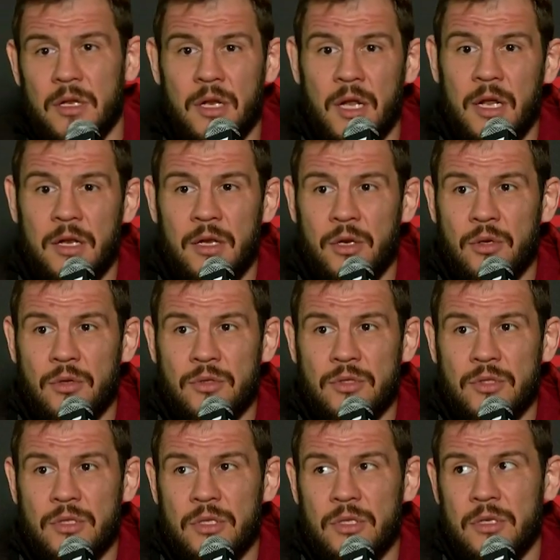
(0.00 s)
Not
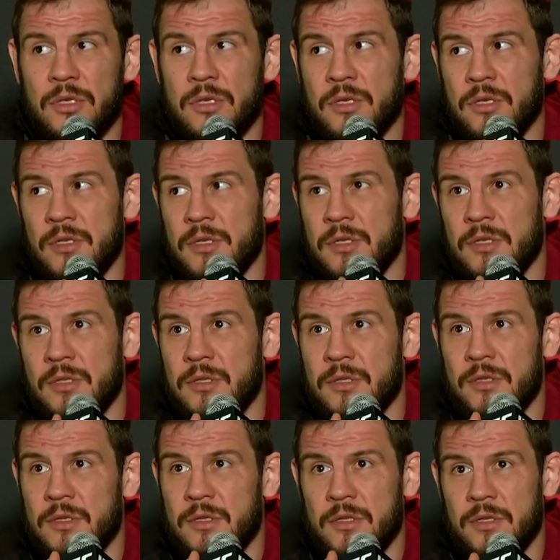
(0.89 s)
used
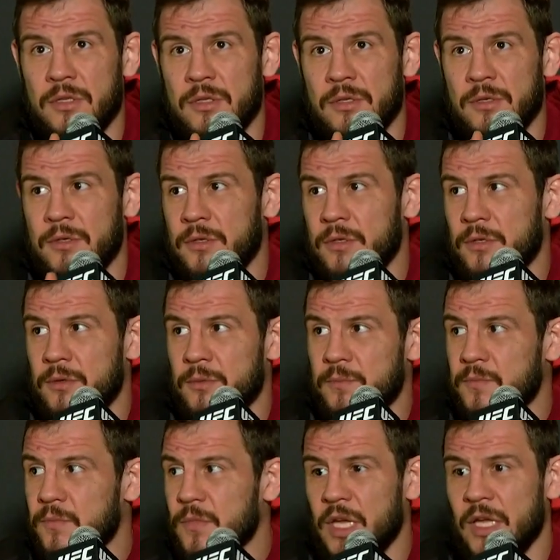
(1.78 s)
to
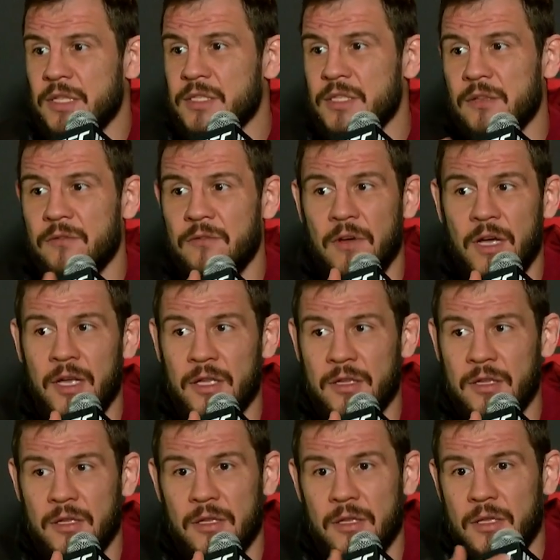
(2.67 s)
cancel fight.
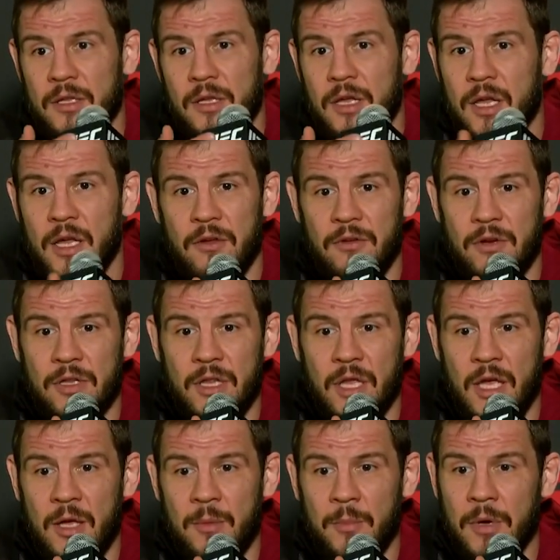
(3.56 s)
Every
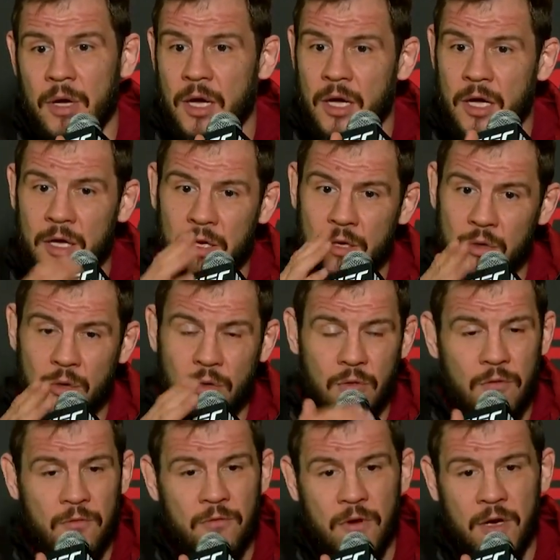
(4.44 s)
time I
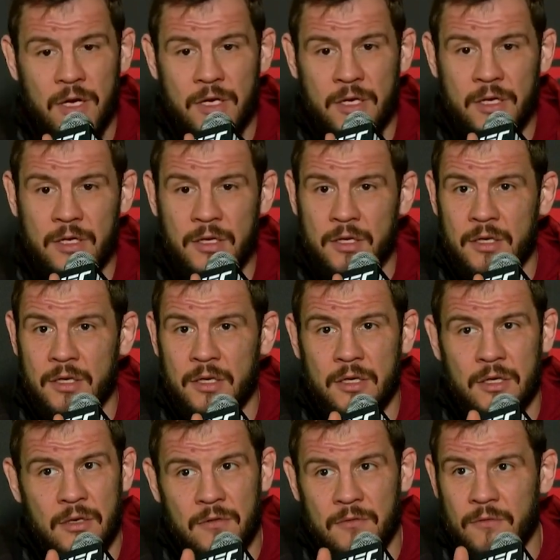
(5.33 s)
go fighting
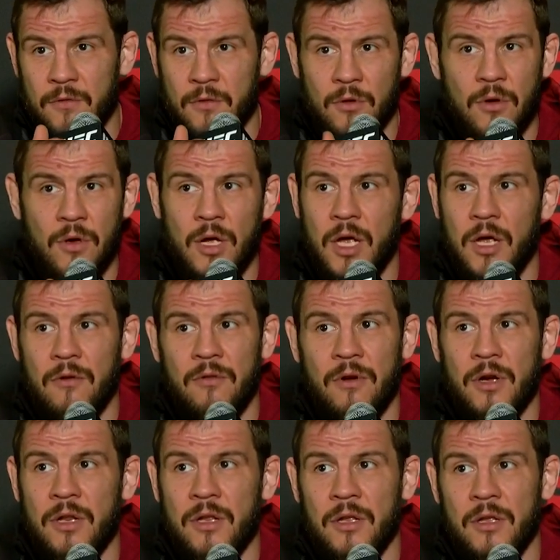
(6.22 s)
for
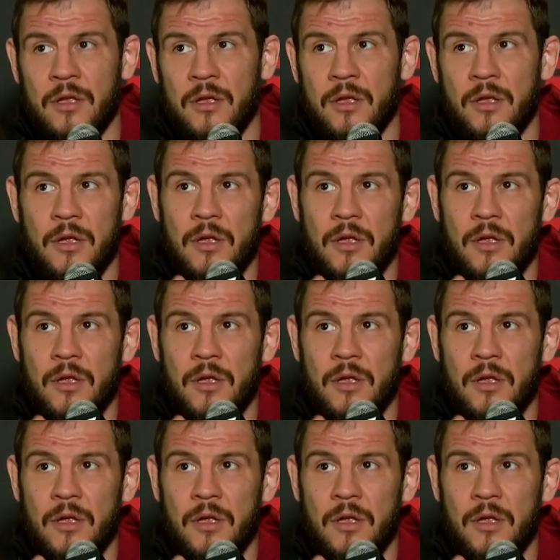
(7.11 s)
every